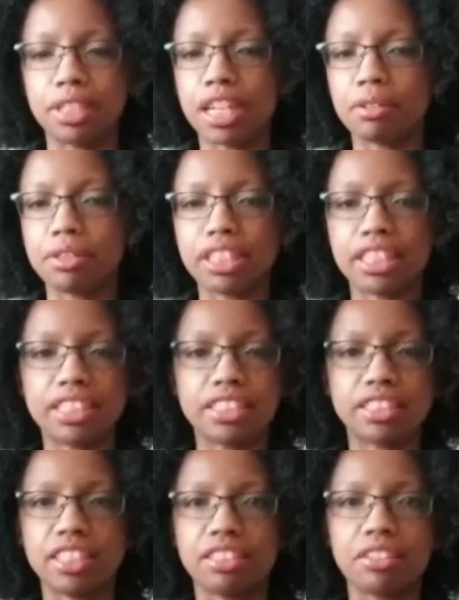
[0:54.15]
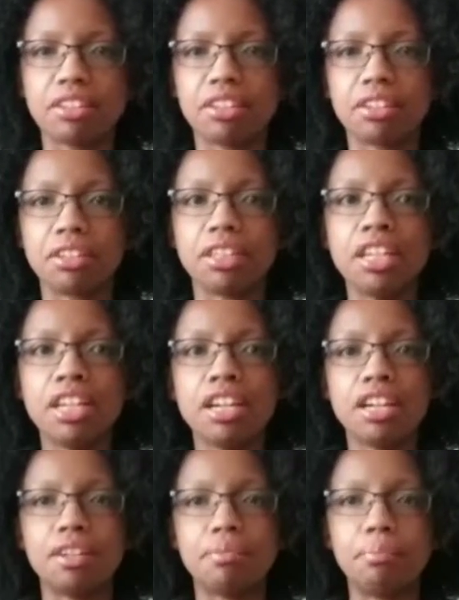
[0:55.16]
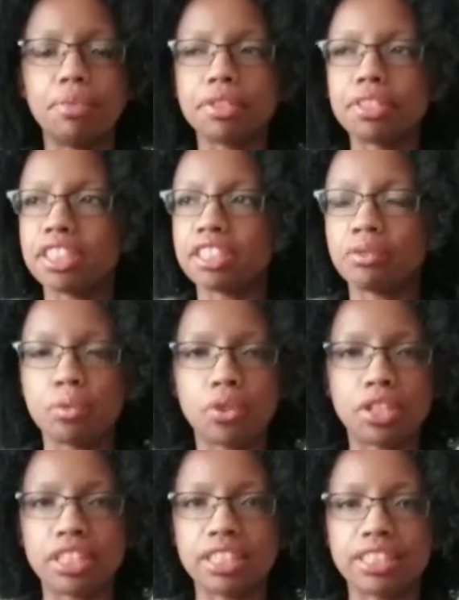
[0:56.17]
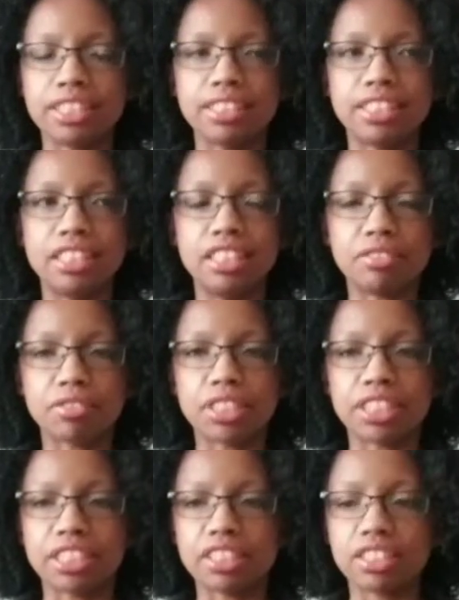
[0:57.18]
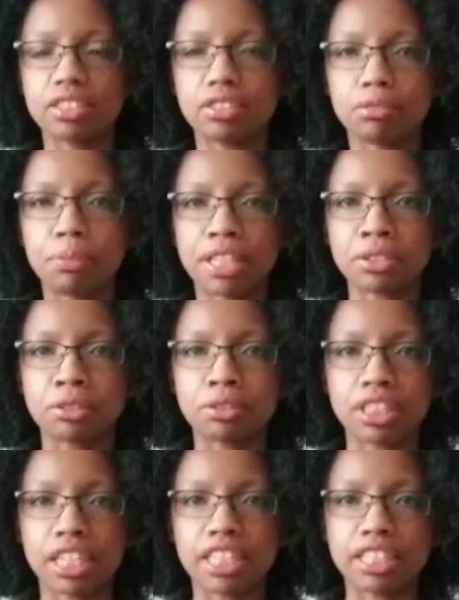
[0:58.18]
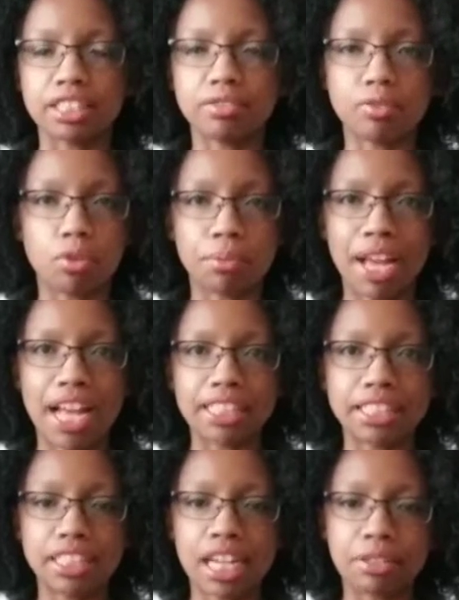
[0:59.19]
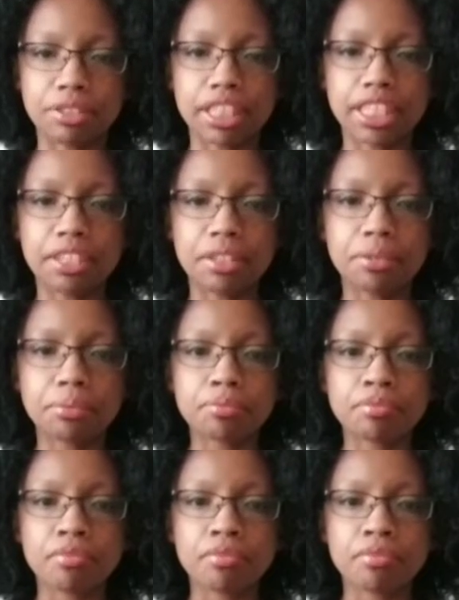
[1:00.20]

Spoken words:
Nowadays there are a billion and one different group exercise formats out there.